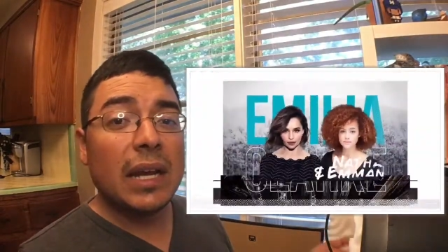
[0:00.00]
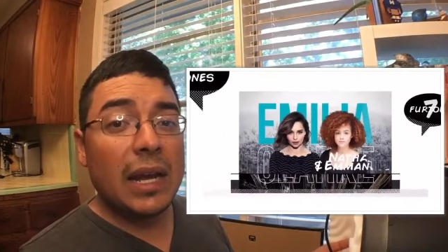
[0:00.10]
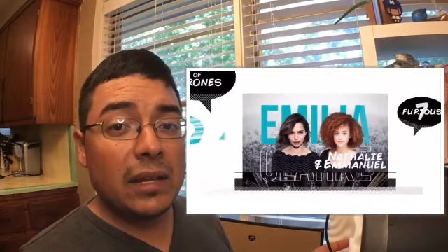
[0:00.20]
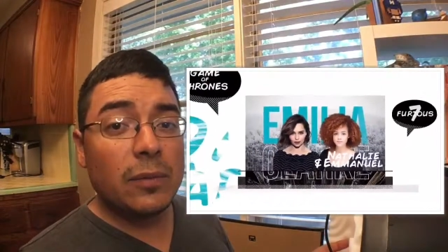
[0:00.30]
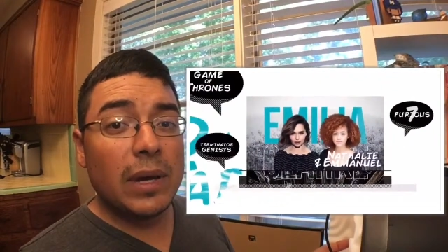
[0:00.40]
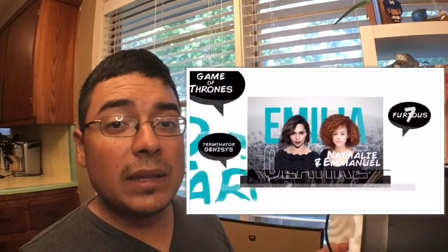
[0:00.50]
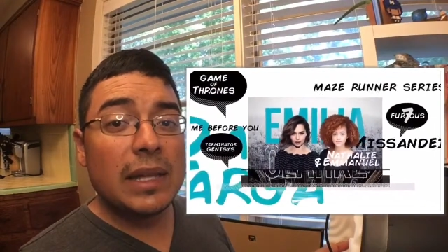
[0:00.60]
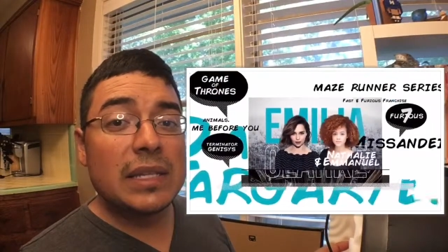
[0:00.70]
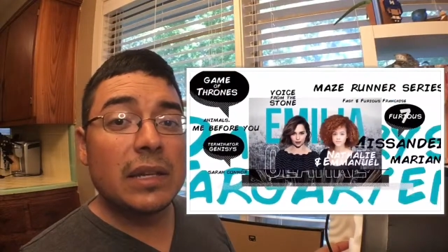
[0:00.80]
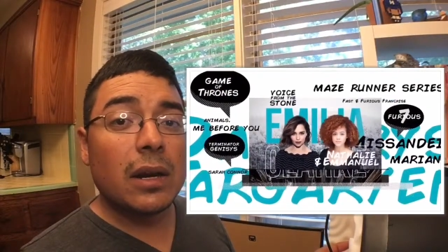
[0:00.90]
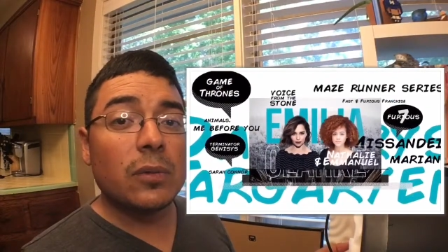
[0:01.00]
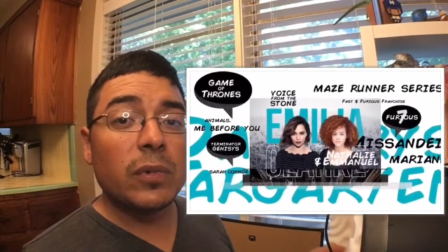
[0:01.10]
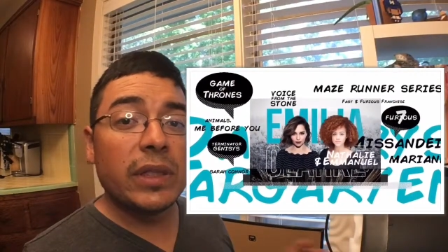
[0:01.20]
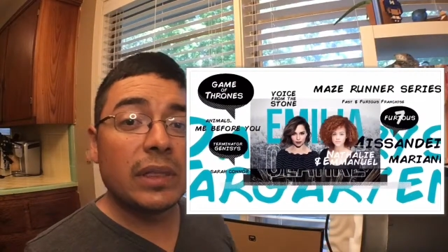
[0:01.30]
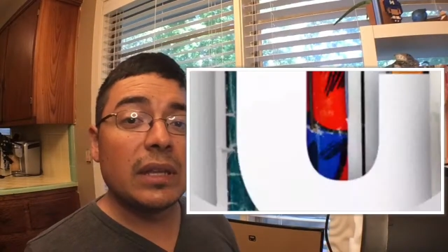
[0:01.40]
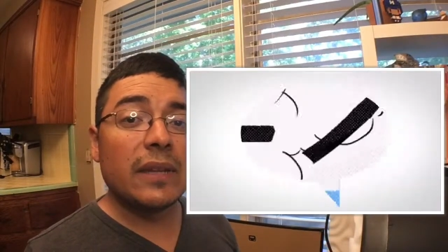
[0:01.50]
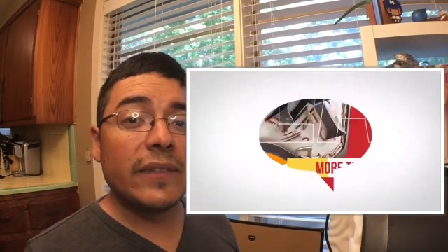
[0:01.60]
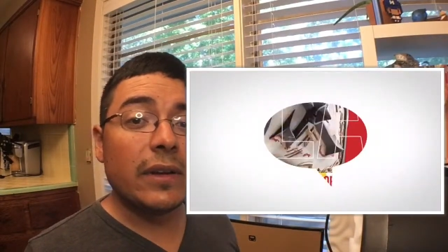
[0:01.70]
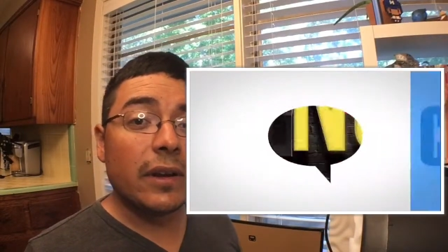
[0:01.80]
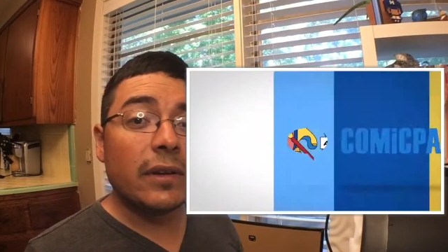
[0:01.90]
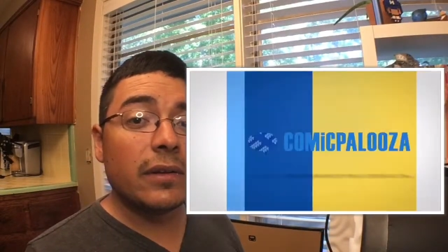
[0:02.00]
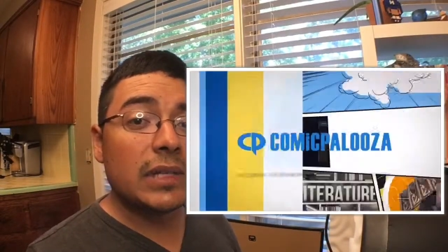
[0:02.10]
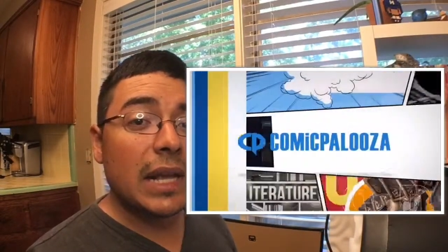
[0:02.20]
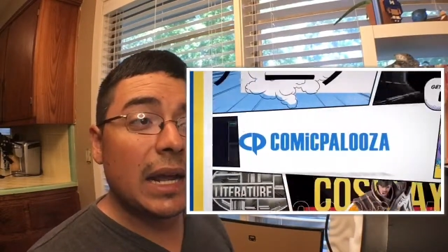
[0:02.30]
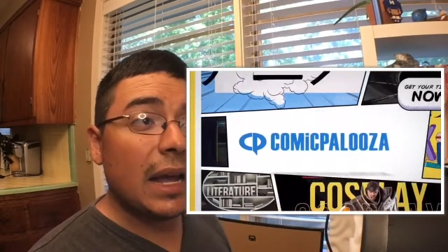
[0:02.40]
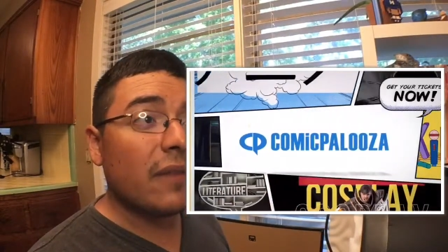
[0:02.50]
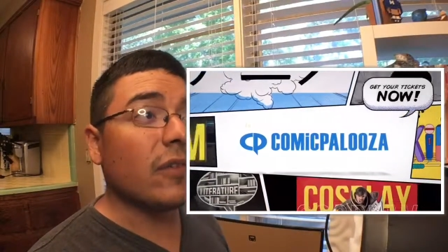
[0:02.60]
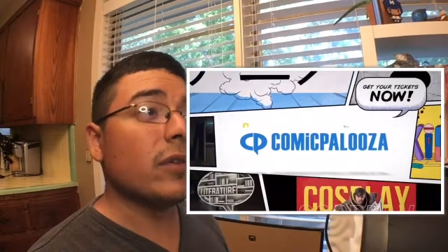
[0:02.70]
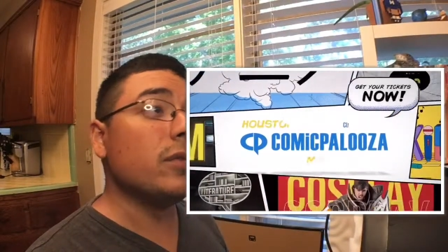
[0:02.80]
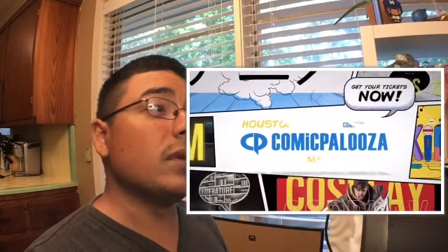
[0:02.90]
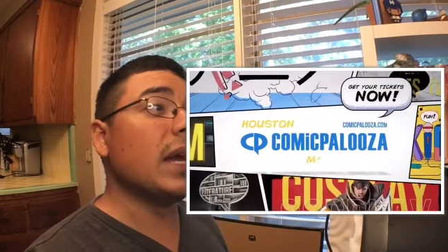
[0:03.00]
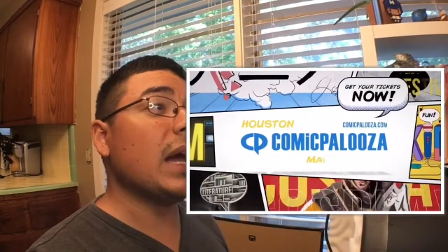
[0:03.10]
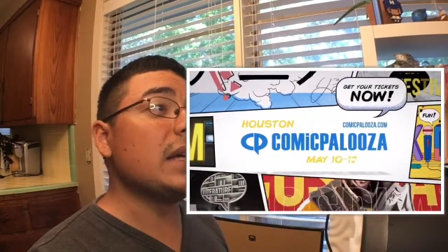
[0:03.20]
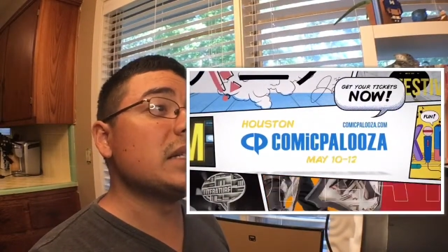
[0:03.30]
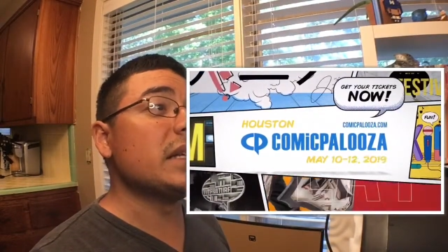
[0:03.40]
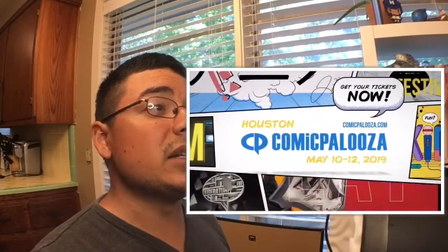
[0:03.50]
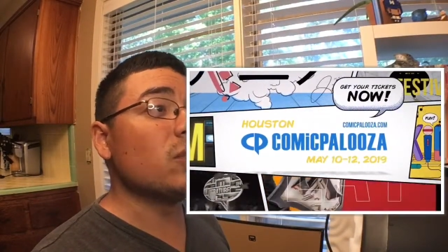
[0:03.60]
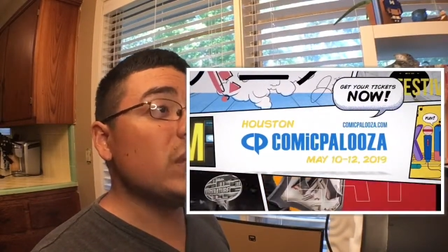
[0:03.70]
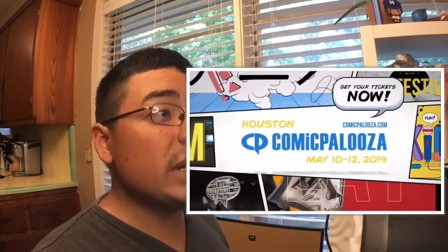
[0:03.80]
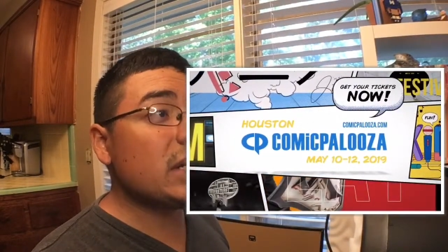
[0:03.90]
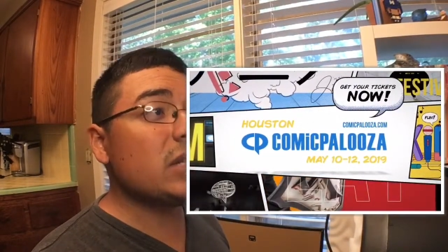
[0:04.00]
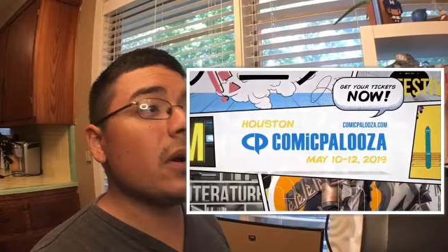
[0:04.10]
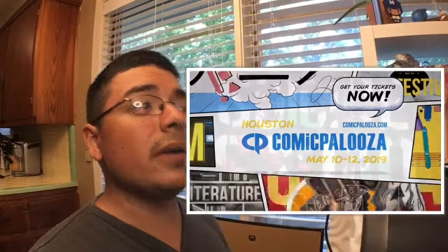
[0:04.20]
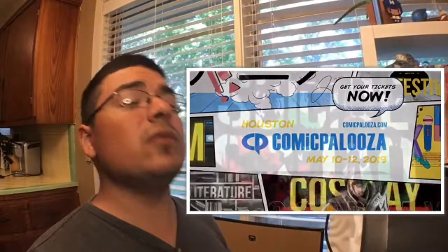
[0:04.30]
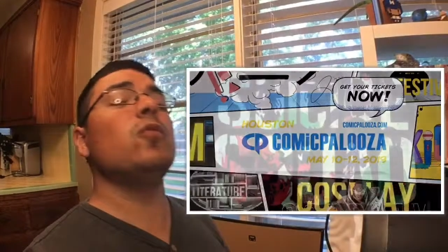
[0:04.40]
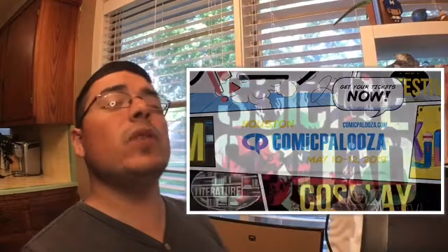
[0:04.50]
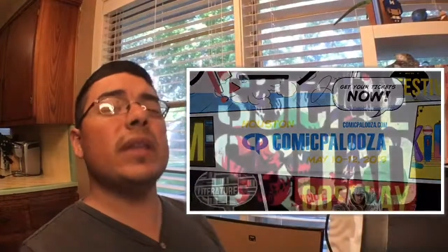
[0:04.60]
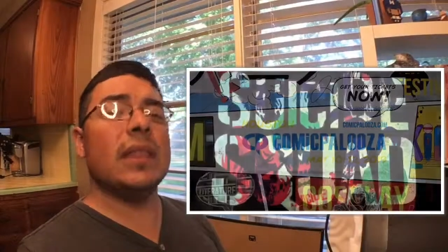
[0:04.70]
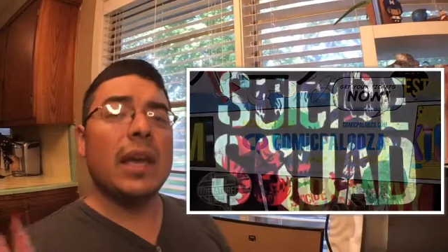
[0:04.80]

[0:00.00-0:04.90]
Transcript: Anyway, let's get on with the nifty nerd news that I had for you guys this week, starting with